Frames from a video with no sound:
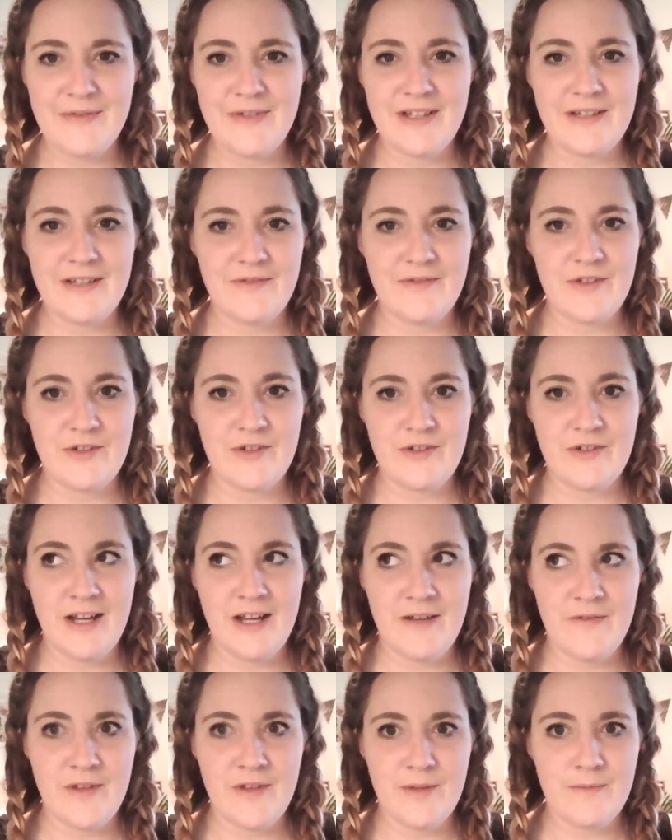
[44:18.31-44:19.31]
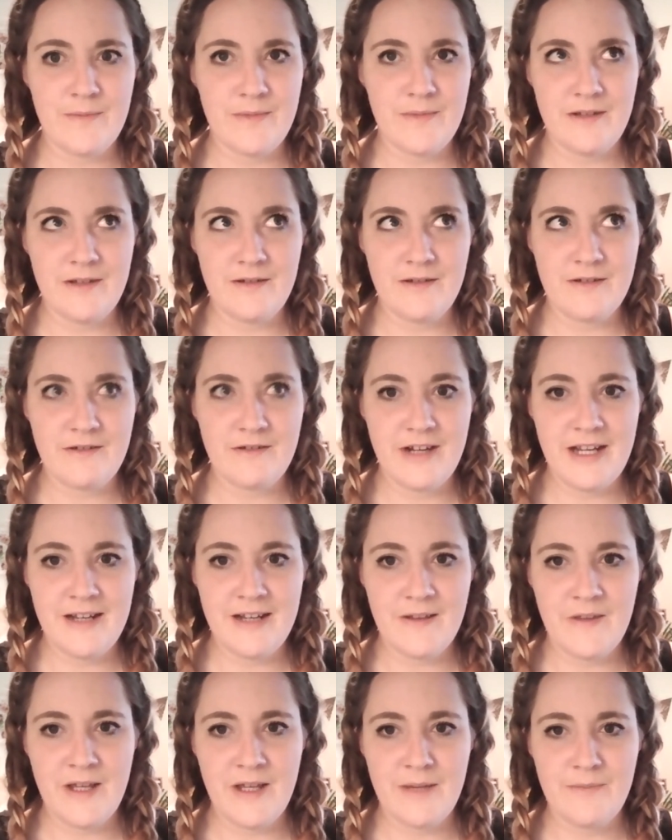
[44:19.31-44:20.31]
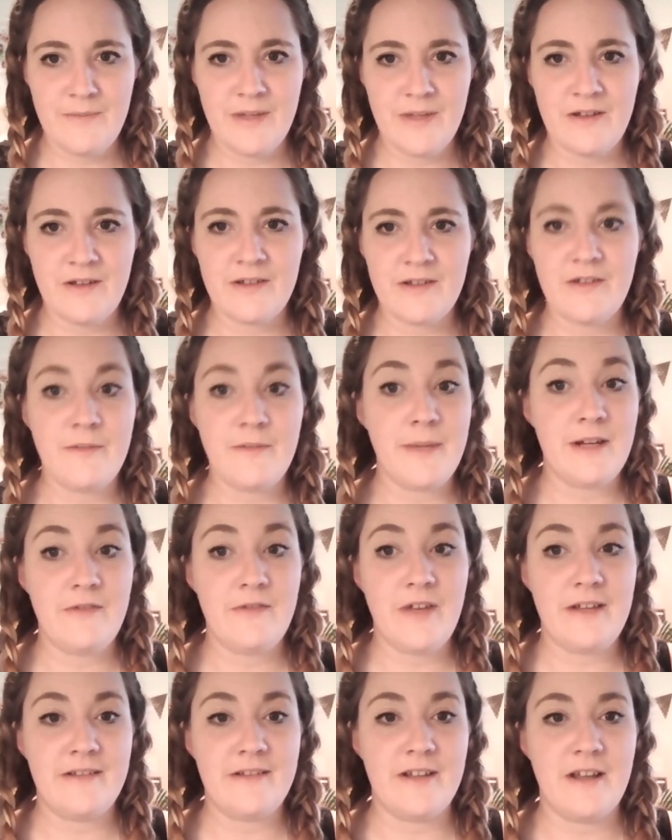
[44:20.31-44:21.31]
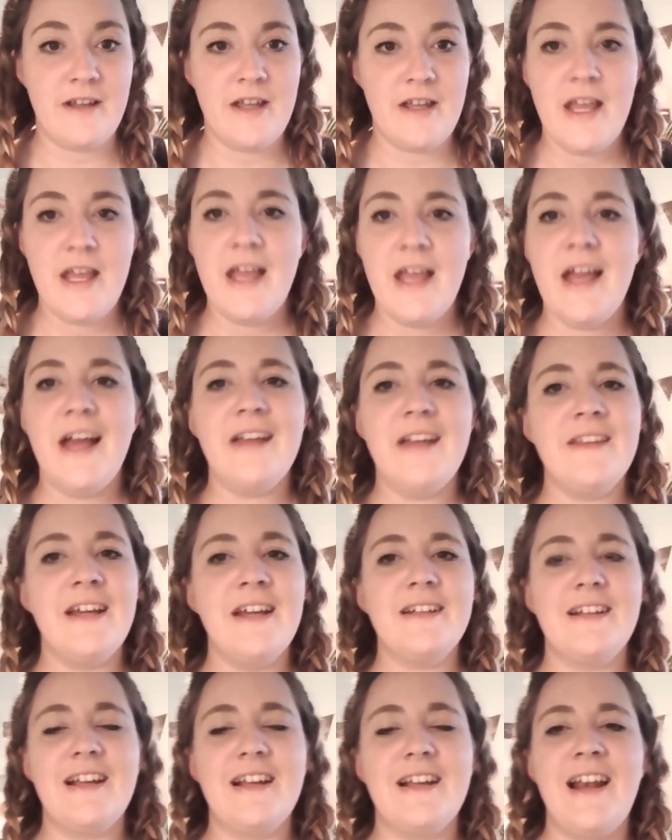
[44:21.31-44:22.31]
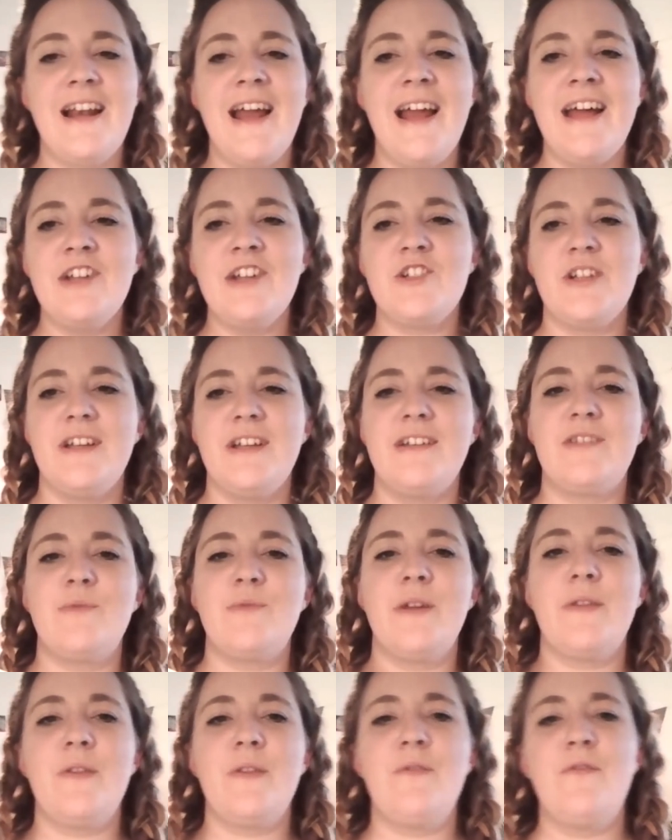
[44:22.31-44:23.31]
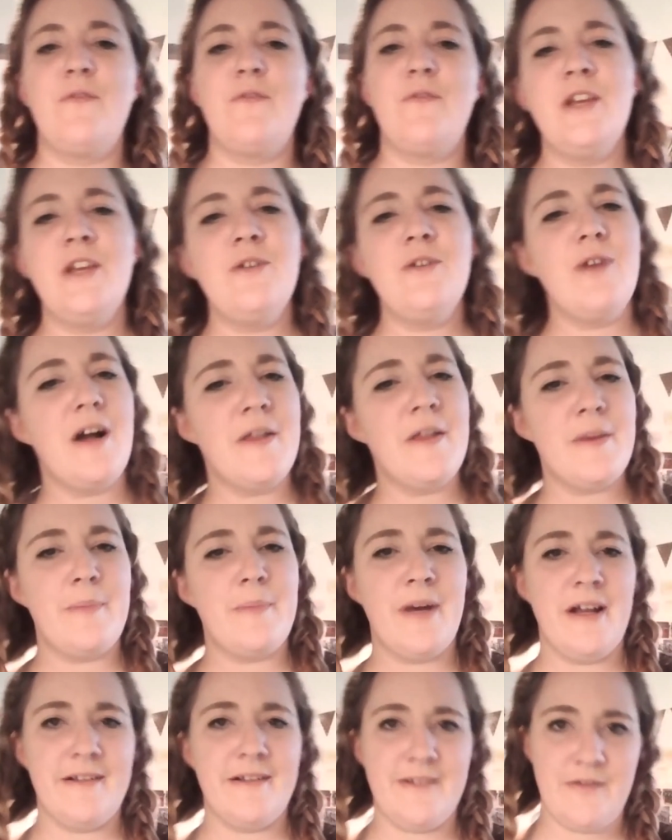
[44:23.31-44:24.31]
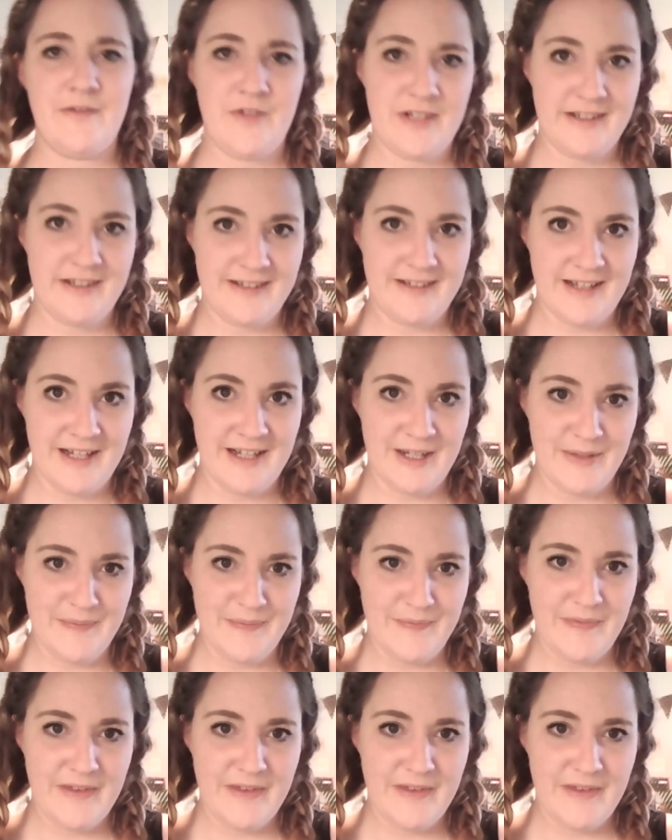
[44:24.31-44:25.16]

And if you don't have them, you create them because you're a manifestor, and that clashes with a few other parts of your design.